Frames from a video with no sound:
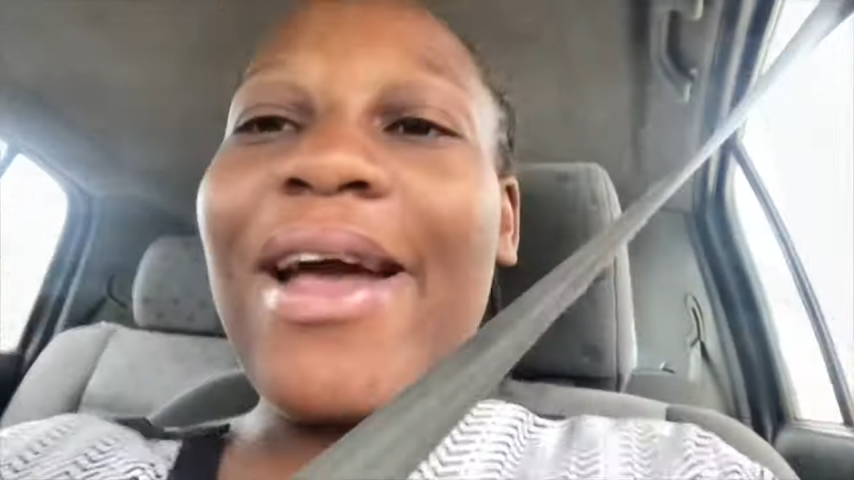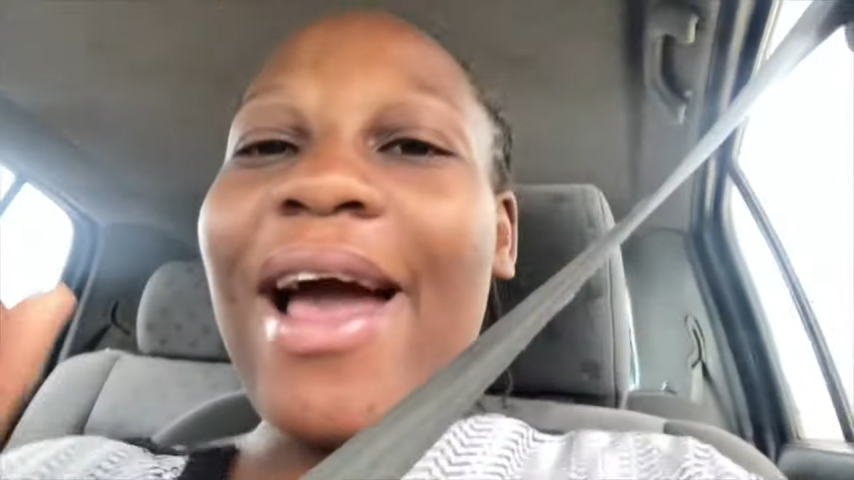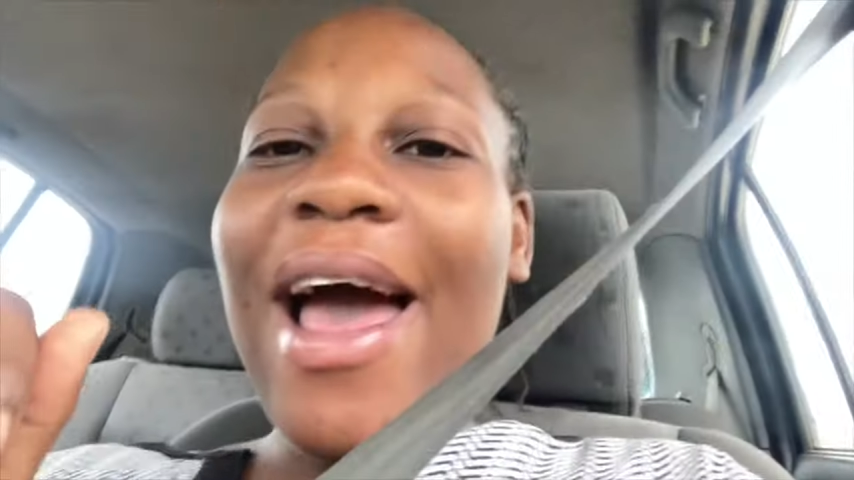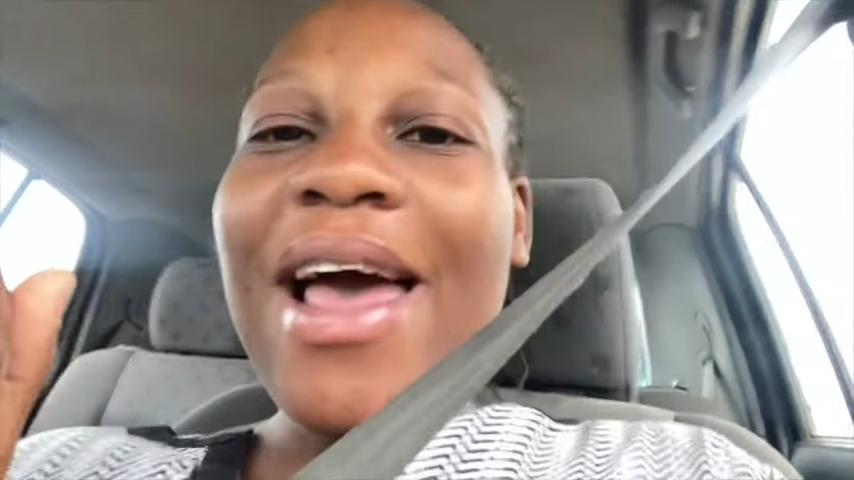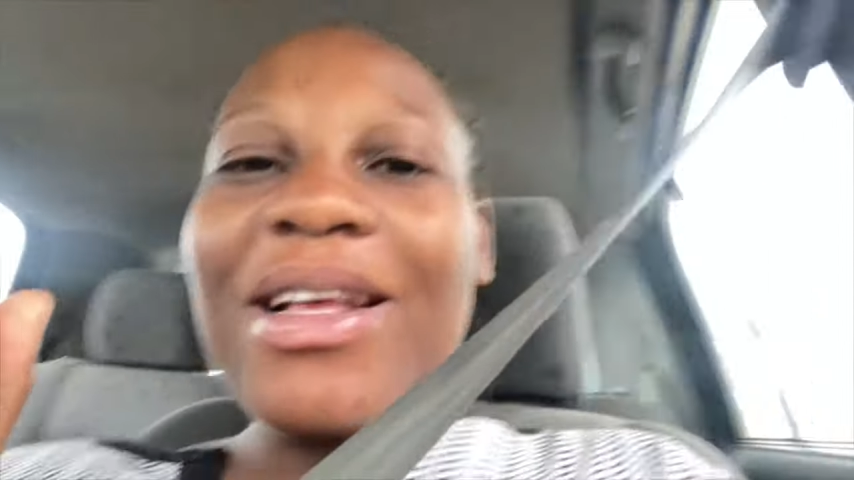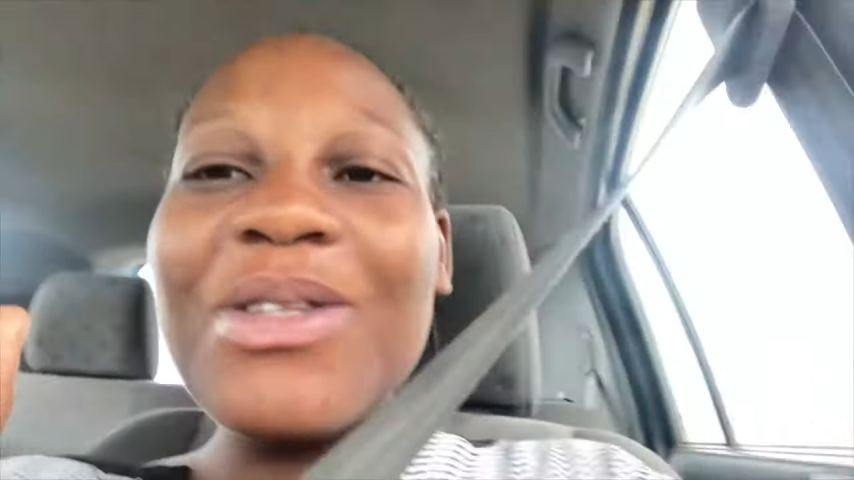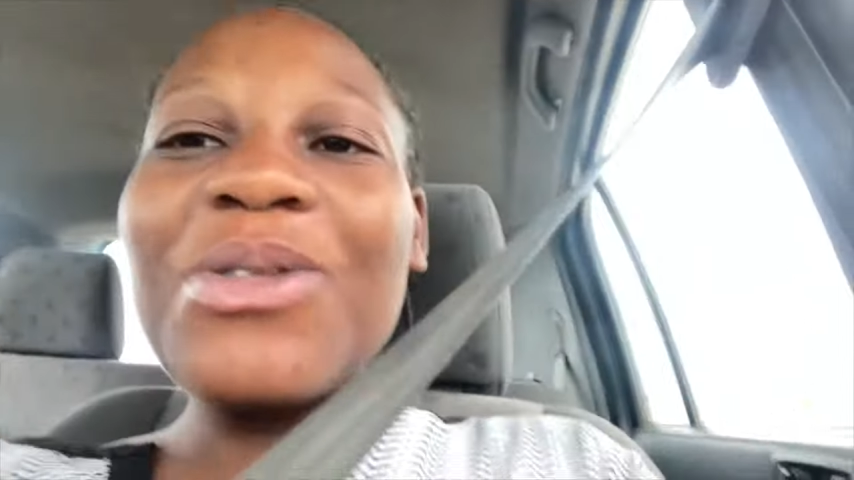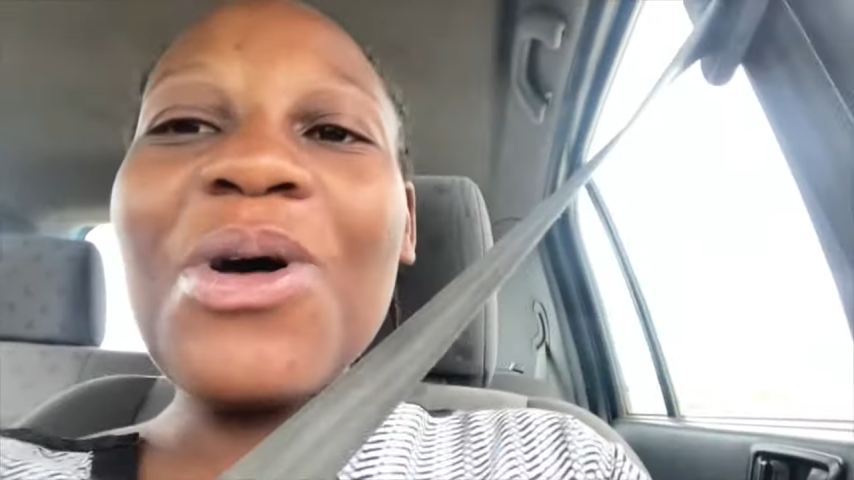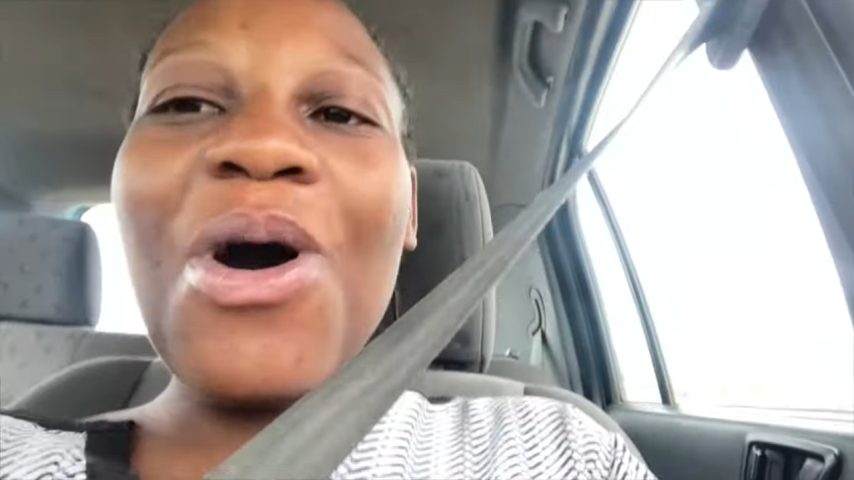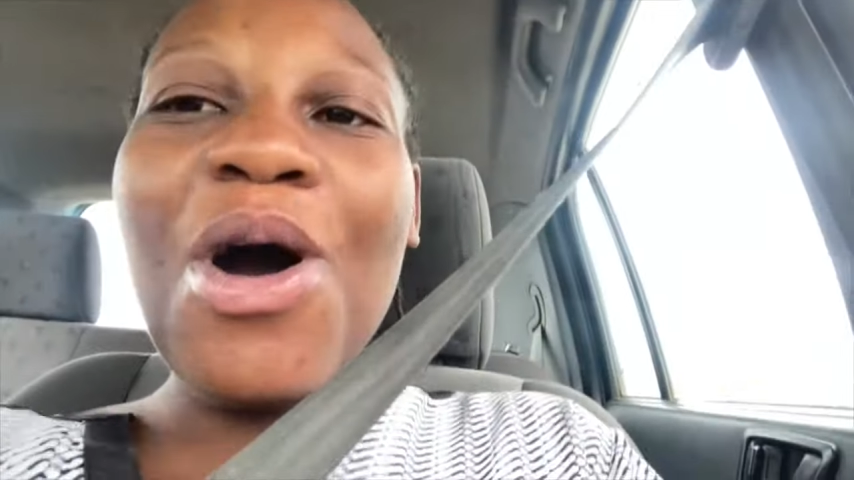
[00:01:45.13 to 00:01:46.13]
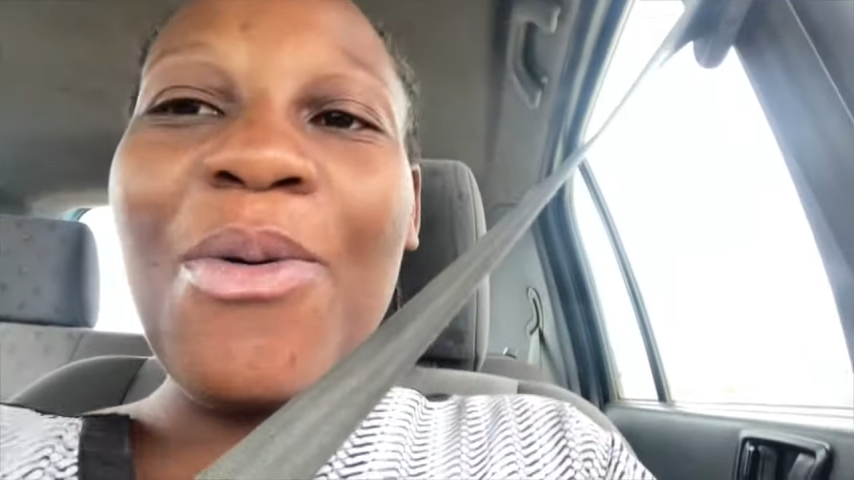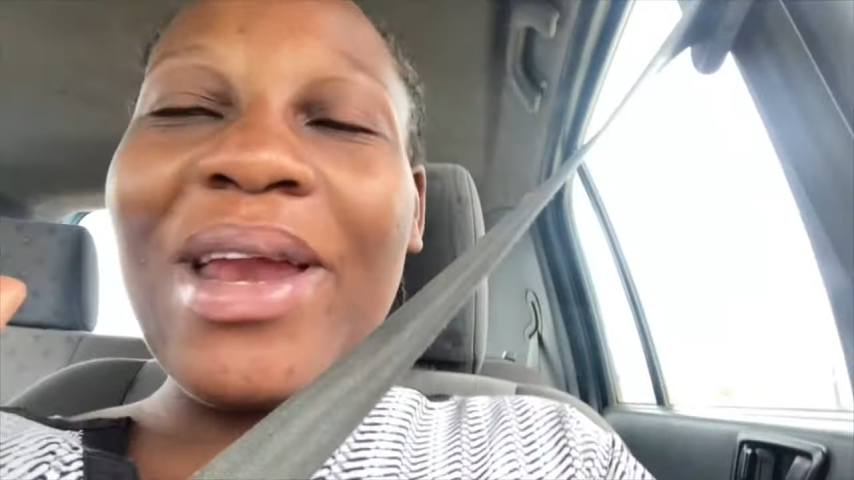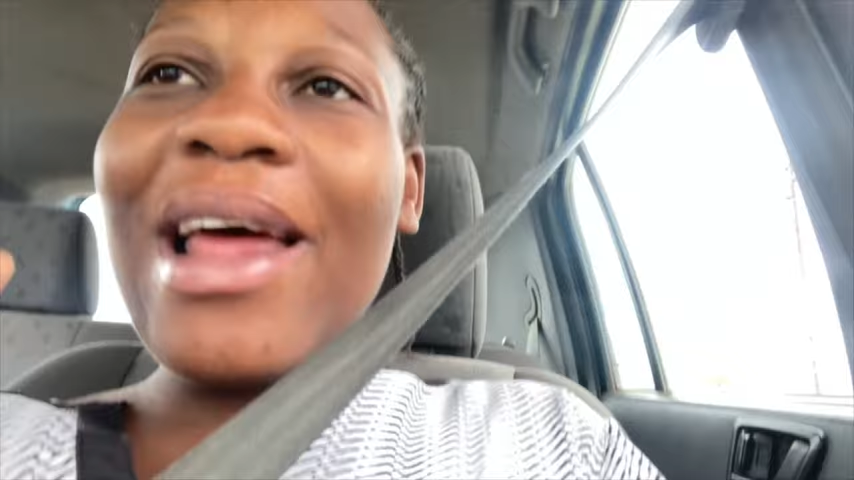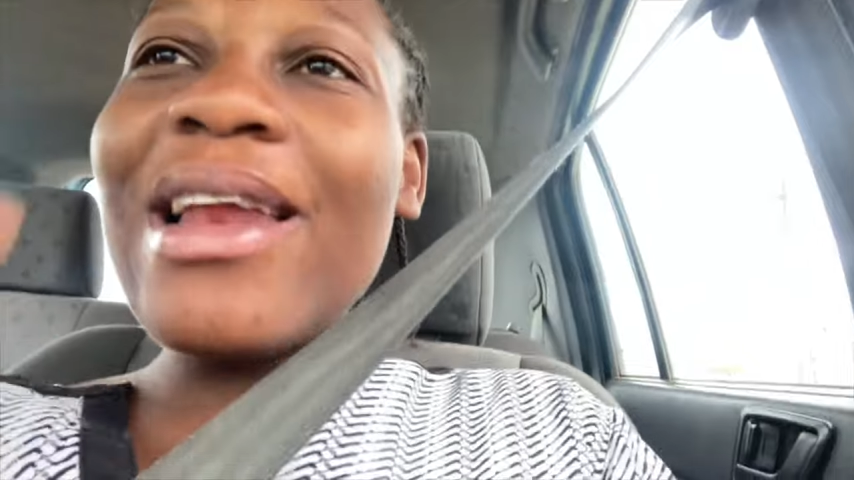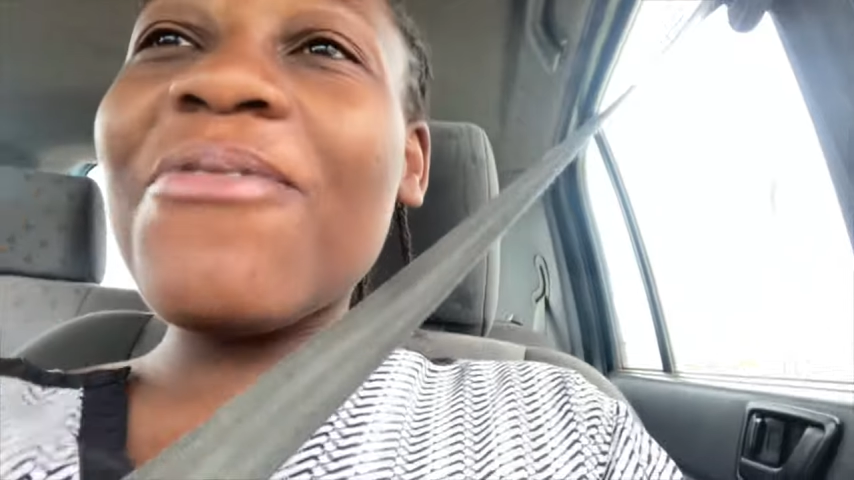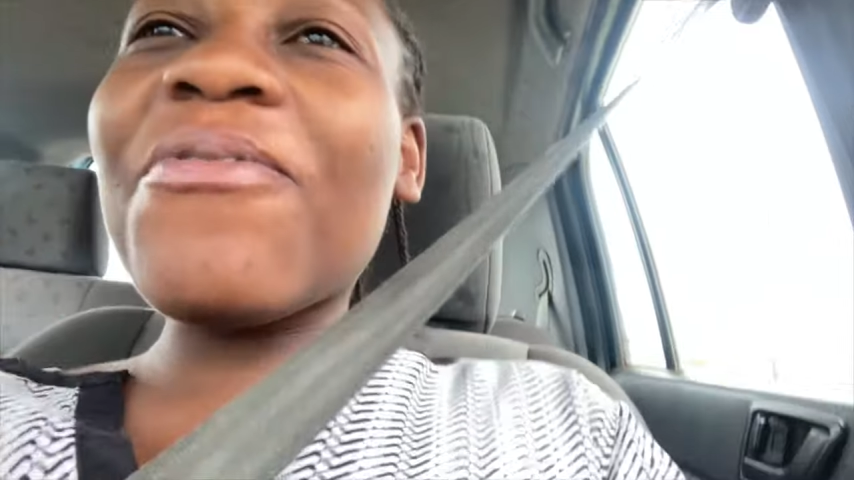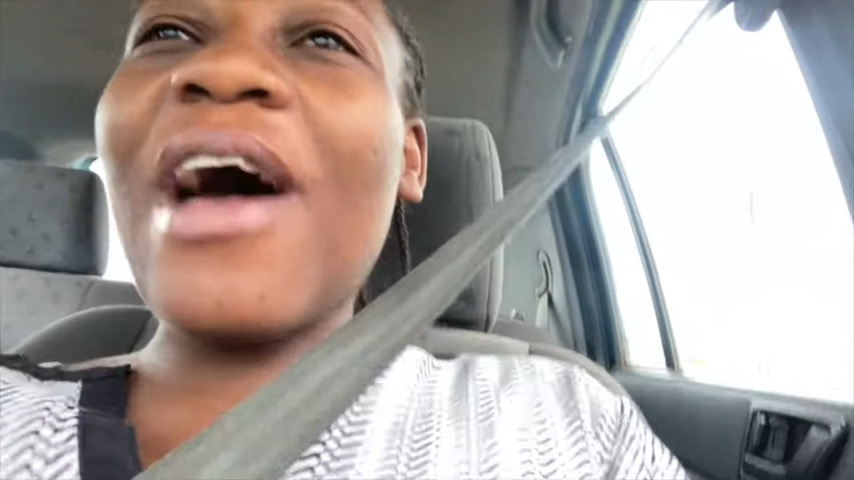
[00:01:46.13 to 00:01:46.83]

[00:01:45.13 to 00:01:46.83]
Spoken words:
Guys, so when I left